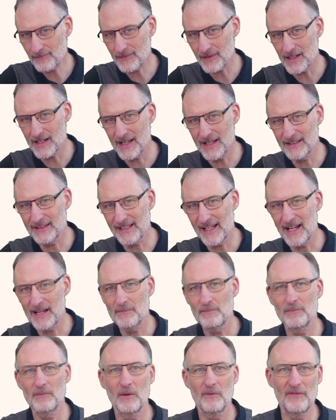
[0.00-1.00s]
and
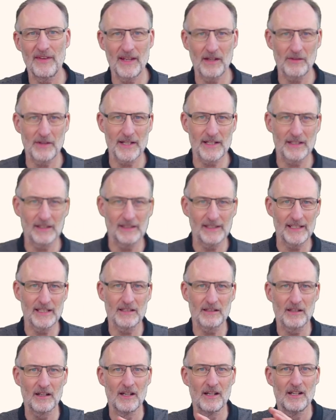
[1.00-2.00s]
I'm very
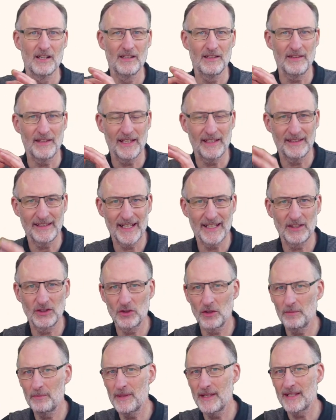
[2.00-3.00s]
clear that that
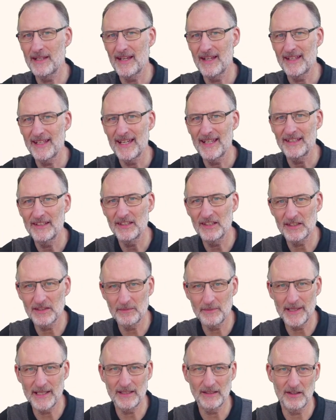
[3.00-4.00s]
topic cannot
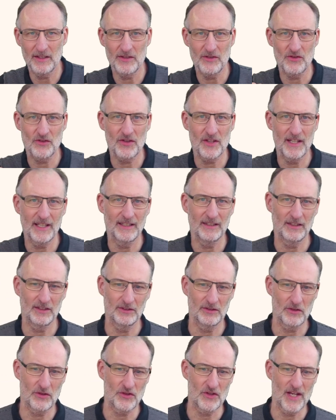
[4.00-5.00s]
be touched in
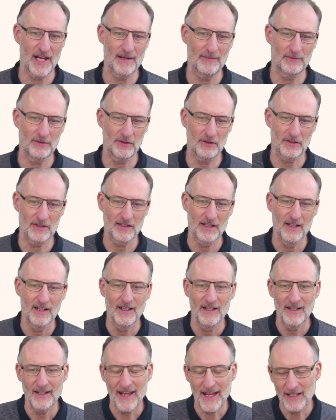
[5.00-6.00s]
other chapters.
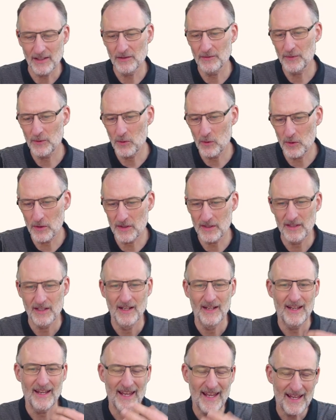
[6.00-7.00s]
And of course,
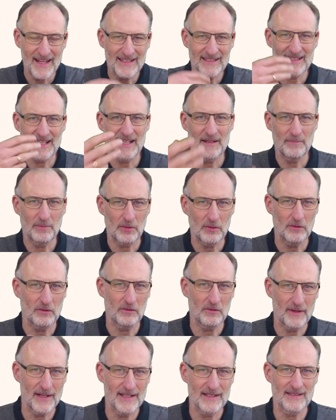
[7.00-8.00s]
as I
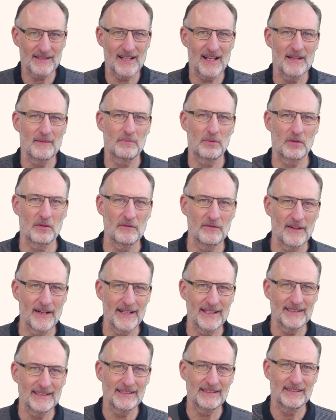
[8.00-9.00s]
progressed, I
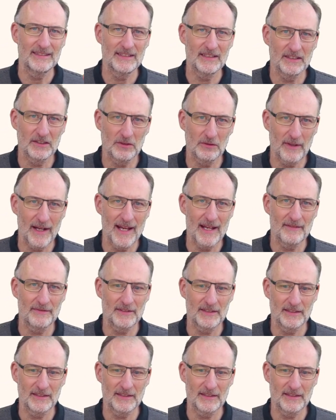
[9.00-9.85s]
provided the draft